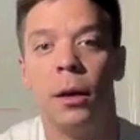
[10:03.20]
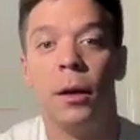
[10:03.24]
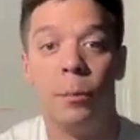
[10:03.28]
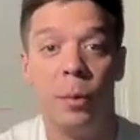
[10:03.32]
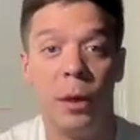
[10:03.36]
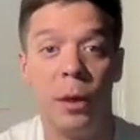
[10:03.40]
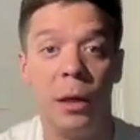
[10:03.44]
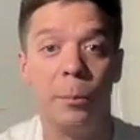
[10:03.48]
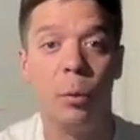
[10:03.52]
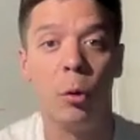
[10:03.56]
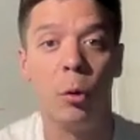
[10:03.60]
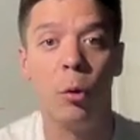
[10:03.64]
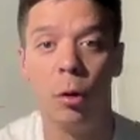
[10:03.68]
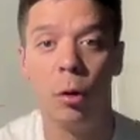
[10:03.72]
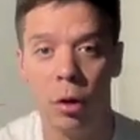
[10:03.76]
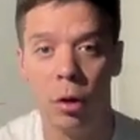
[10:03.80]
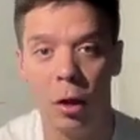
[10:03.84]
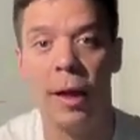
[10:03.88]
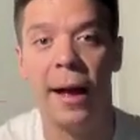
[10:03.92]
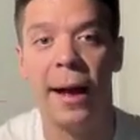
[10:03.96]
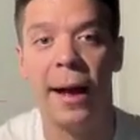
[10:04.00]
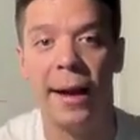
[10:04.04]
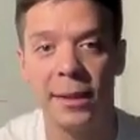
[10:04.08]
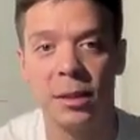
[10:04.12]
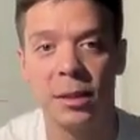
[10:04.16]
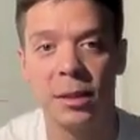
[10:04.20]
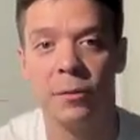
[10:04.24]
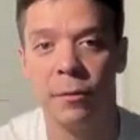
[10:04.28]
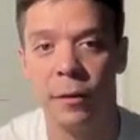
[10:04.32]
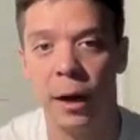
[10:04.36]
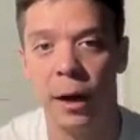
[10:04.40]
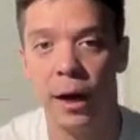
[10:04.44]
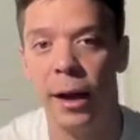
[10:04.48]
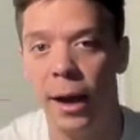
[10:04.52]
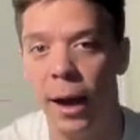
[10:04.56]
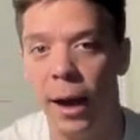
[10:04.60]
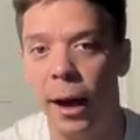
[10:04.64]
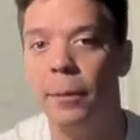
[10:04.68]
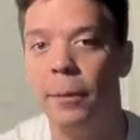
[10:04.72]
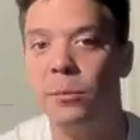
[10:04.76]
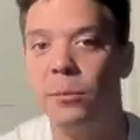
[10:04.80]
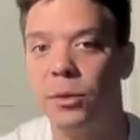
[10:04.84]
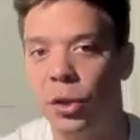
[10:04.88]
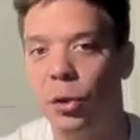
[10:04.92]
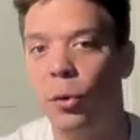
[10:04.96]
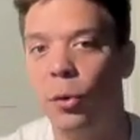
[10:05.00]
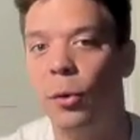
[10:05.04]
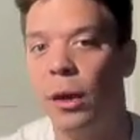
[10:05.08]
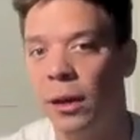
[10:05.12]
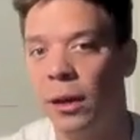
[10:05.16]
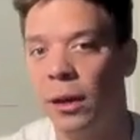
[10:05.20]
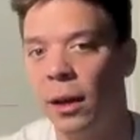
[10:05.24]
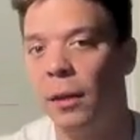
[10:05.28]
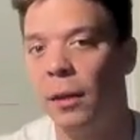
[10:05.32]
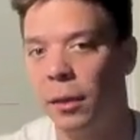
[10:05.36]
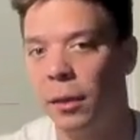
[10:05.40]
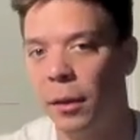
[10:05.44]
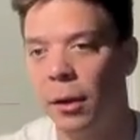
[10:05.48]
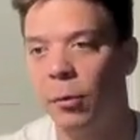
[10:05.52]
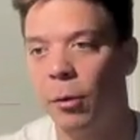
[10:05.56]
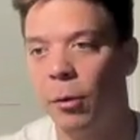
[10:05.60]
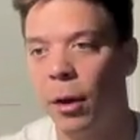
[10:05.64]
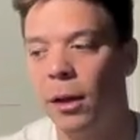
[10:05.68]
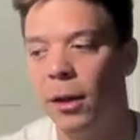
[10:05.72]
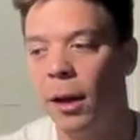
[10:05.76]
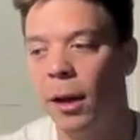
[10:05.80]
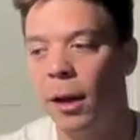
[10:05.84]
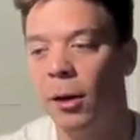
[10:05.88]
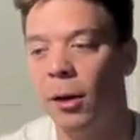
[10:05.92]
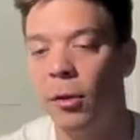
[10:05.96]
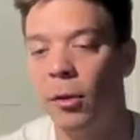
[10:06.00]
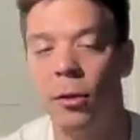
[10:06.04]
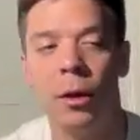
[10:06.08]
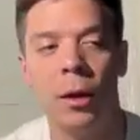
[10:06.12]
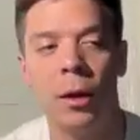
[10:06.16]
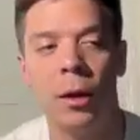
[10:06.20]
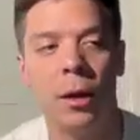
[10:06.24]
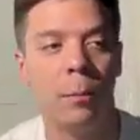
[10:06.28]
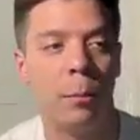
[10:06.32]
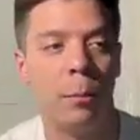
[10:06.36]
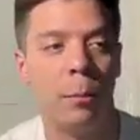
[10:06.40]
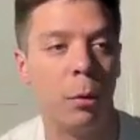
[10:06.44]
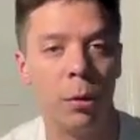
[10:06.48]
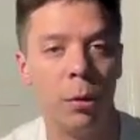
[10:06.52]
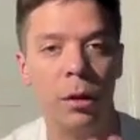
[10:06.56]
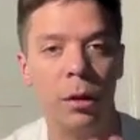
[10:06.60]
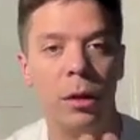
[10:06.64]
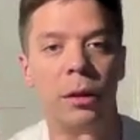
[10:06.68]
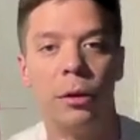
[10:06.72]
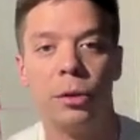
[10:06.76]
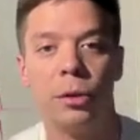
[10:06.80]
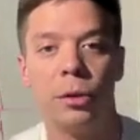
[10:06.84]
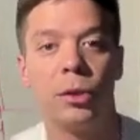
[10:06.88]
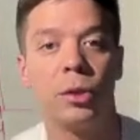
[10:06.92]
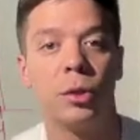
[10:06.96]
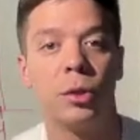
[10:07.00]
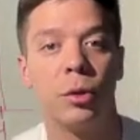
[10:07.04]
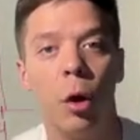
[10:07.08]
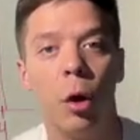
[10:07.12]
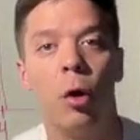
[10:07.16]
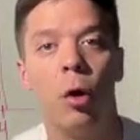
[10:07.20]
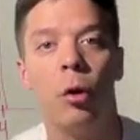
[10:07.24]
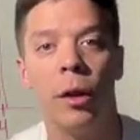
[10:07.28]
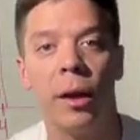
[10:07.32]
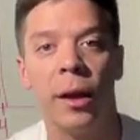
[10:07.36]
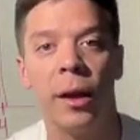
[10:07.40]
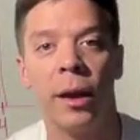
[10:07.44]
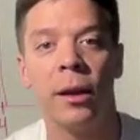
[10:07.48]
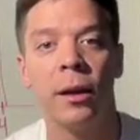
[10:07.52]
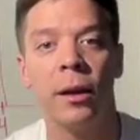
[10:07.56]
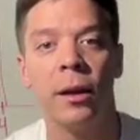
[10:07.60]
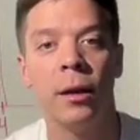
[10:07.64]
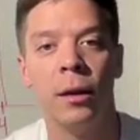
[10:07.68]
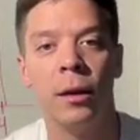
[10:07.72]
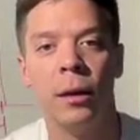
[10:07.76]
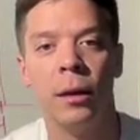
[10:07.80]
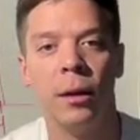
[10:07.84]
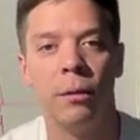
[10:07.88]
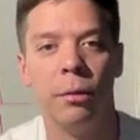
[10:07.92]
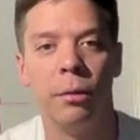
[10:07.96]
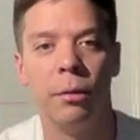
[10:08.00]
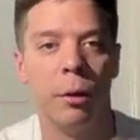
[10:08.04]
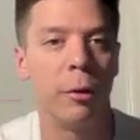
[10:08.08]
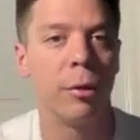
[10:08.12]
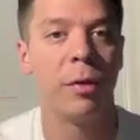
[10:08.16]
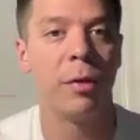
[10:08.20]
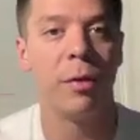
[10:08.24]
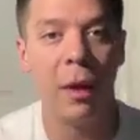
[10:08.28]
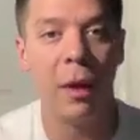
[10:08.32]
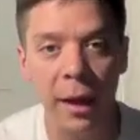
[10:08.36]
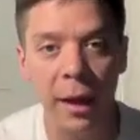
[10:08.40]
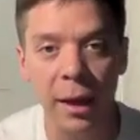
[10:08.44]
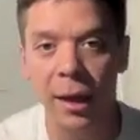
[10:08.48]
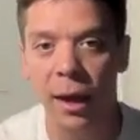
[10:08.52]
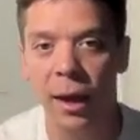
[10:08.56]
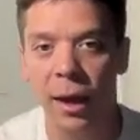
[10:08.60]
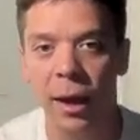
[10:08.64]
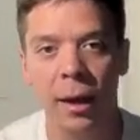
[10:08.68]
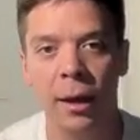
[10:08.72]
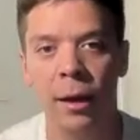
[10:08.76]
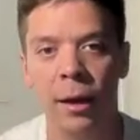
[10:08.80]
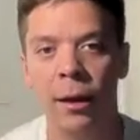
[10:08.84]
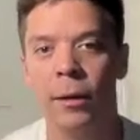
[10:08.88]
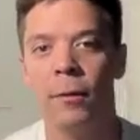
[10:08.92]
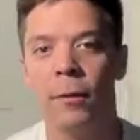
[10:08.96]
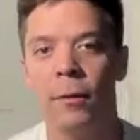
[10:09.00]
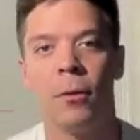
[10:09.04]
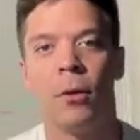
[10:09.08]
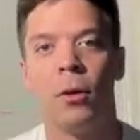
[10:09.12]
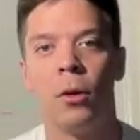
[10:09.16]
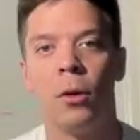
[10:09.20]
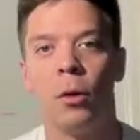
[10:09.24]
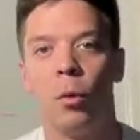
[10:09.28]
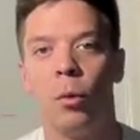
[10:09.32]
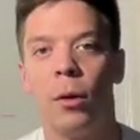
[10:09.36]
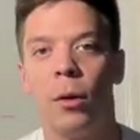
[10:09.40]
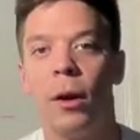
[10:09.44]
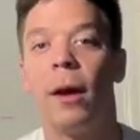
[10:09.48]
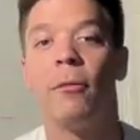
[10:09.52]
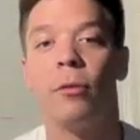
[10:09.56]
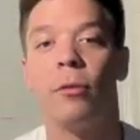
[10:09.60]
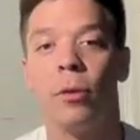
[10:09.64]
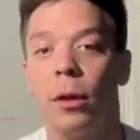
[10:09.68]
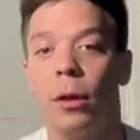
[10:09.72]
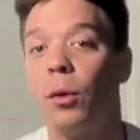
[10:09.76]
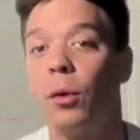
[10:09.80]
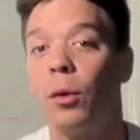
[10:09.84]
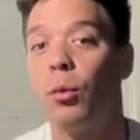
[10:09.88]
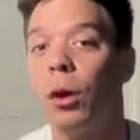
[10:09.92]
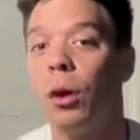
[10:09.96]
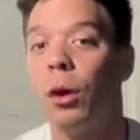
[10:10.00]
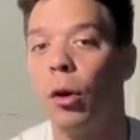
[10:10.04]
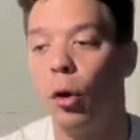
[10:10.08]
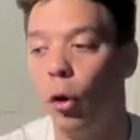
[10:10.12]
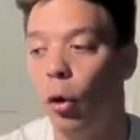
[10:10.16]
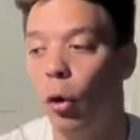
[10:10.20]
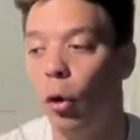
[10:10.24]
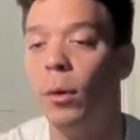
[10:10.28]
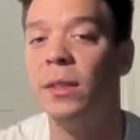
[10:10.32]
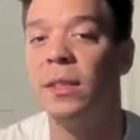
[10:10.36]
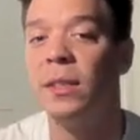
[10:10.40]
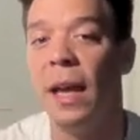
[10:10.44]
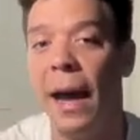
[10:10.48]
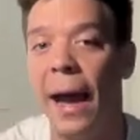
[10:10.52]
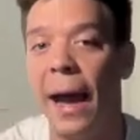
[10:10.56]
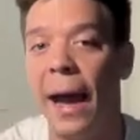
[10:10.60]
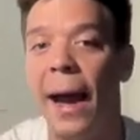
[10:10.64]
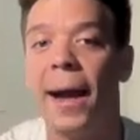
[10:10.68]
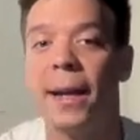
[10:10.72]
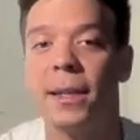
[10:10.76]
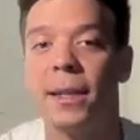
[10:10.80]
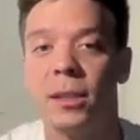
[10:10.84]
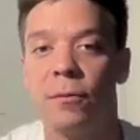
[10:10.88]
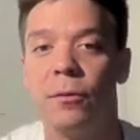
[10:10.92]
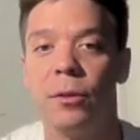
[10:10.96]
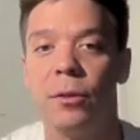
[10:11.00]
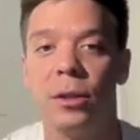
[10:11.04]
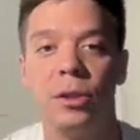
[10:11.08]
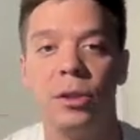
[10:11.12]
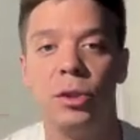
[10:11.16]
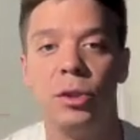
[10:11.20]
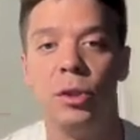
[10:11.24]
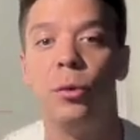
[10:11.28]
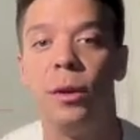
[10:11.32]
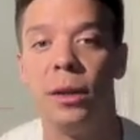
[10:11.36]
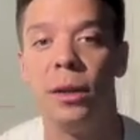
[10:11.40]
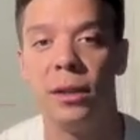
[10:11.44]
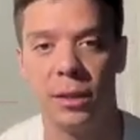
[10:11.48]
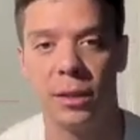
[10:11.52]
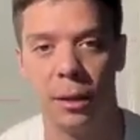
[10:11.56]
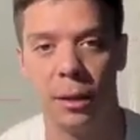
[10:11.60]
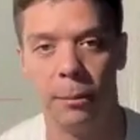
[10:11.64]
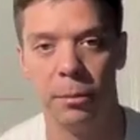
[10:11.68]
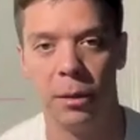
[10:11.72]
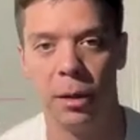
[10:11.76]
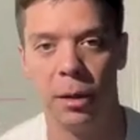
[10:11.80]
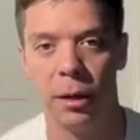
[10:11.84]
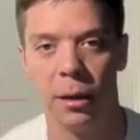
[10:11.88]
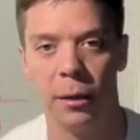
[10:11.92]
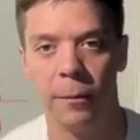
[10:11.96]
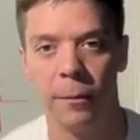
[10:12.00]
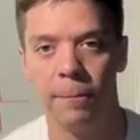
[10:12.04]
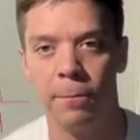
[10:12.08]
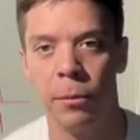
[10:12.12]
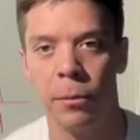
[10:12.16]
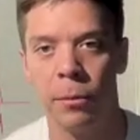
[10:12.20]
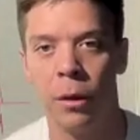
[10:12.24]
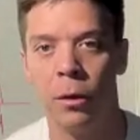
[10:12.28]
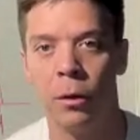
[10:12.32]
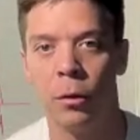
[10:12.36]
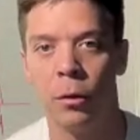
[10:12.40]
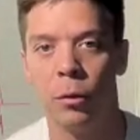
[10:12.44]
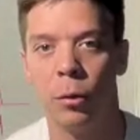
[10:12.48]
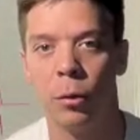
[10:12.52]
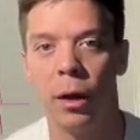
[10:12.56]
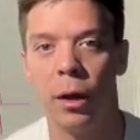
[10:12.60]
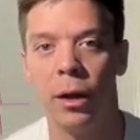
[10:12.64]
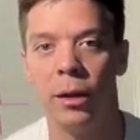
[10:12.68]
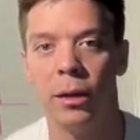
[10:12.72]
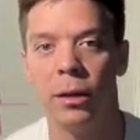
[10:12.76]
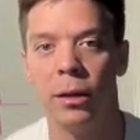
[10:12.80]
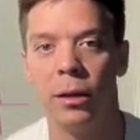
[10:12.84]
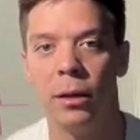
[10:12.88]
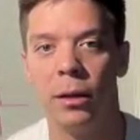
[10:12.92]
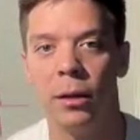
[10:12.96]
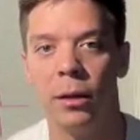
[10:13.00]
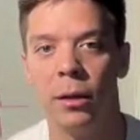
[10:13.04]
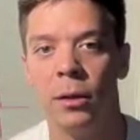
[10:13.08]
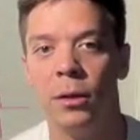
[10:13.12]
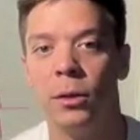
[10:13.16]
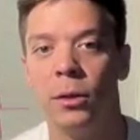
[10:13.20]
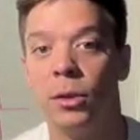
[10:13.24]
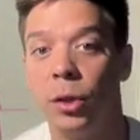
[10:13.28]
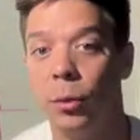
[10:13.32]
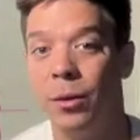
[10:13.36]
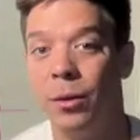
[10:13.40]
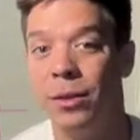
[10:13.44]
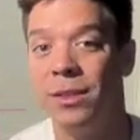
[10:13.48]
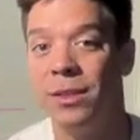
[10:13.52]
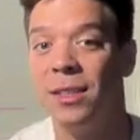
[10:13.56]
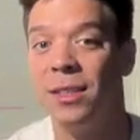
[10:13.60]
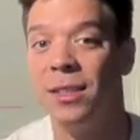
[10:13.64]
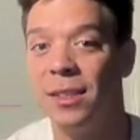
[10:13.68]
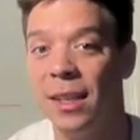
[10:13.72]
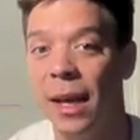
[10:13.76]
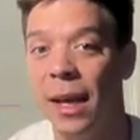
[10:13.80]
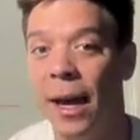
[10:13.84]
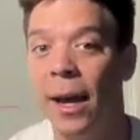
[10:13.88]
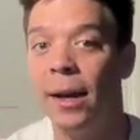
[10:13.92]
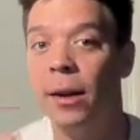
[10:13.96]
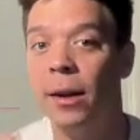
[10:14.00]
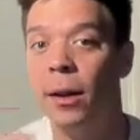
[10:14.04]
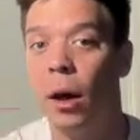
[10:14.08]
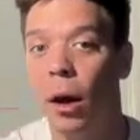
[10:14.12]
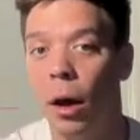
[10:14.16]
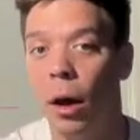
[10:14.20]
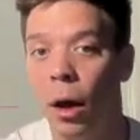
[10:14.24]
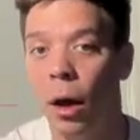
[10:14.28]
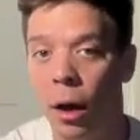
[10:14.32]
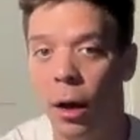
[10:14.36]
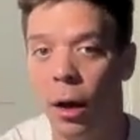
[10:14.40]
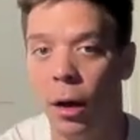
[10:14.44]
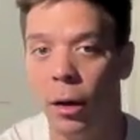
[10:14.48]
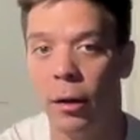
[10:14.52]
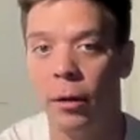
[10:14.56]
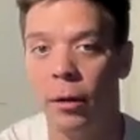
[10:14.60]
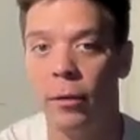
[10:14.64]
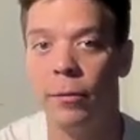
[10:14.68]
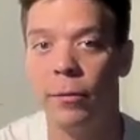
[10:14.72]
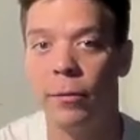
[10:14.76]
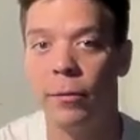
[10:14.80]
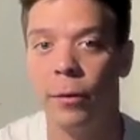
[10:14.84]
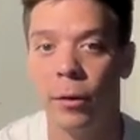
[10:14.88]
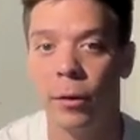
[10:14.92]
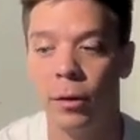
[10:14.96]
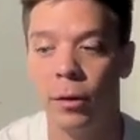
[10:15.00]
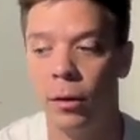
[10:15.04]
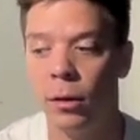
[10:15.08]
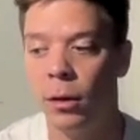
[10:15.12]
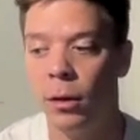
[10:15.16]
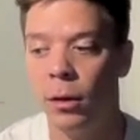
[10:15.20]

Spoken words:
people will classify I'm doing nothing right now, but really they're scrolling, they're thinking, whatever. Like we are always actively doing something, right? So instead of